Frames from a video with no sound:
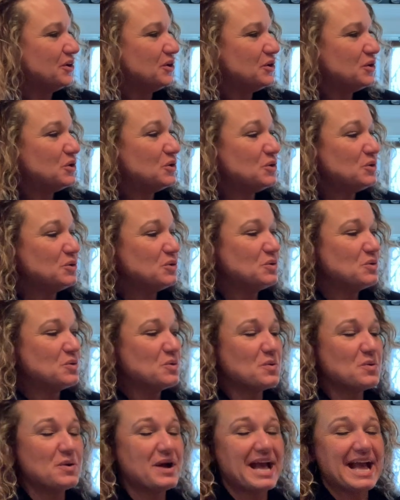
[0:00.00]

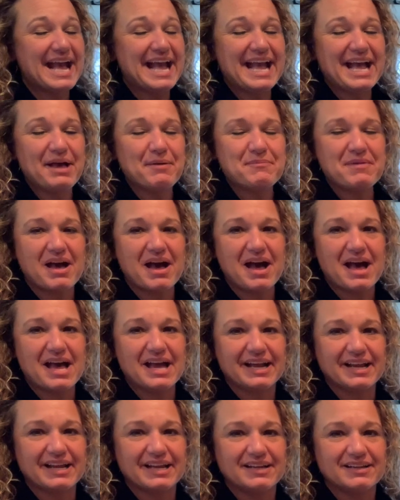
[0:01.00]
Who am
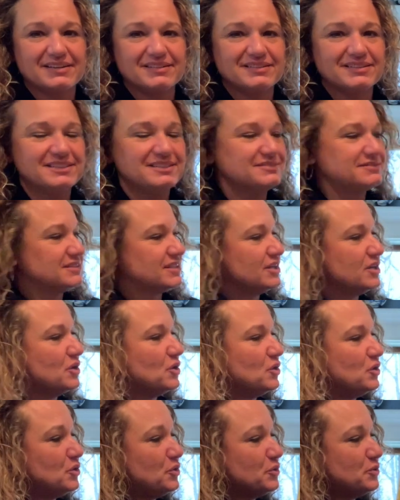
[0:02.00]
I?
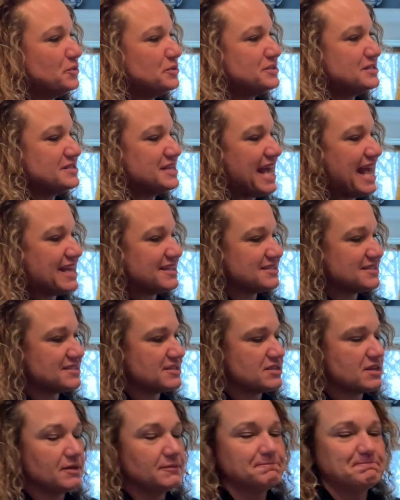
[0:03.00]
Whose
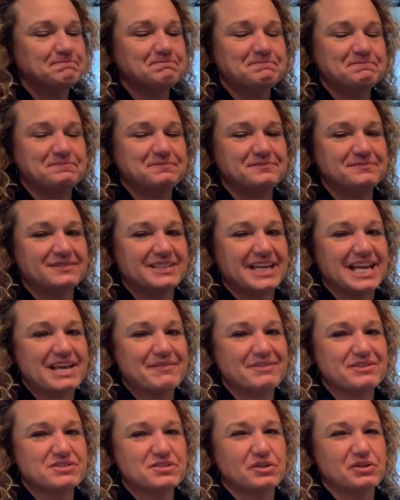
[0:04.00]
nest? They
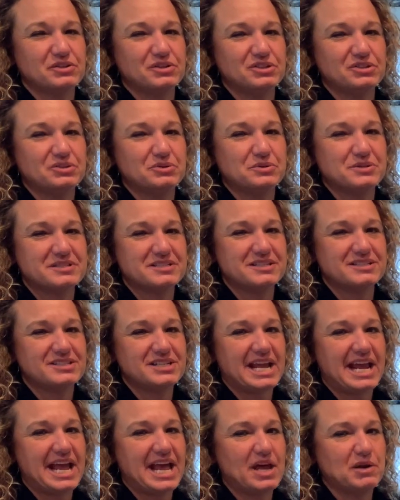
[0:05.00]
gave us a clue. It said
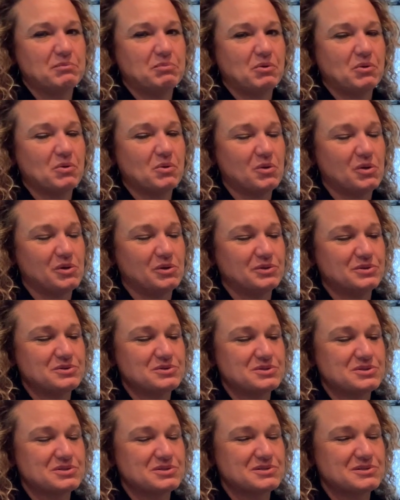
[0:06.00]

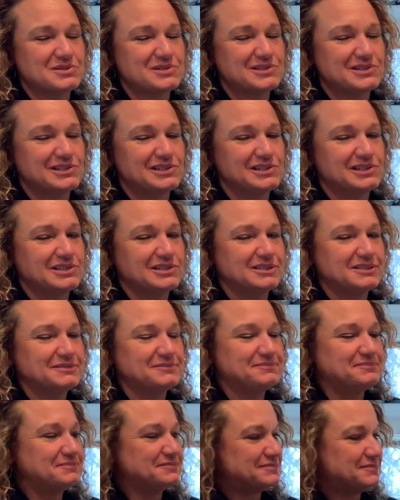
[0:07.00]
tadpoles.
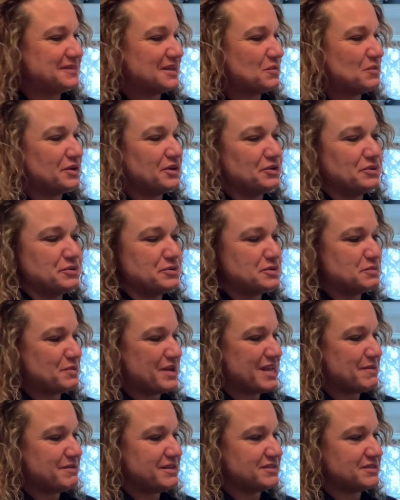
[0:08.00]
I wonder whose
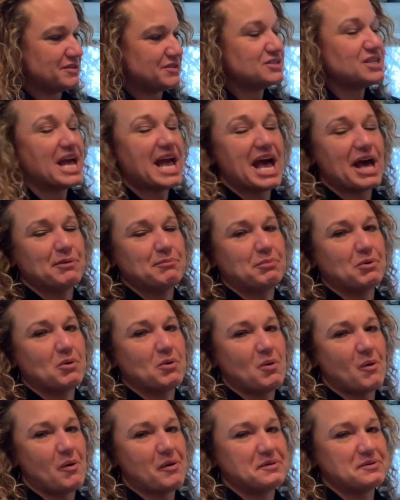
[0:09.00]
babies are
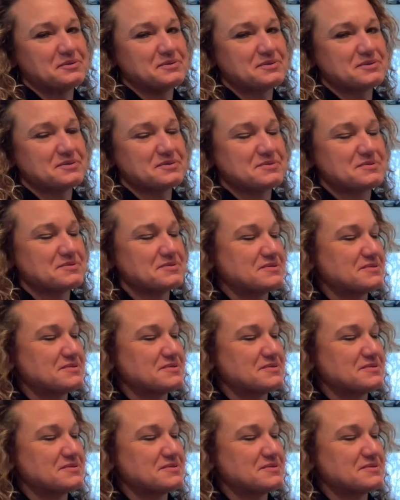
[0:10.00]
tadpoles.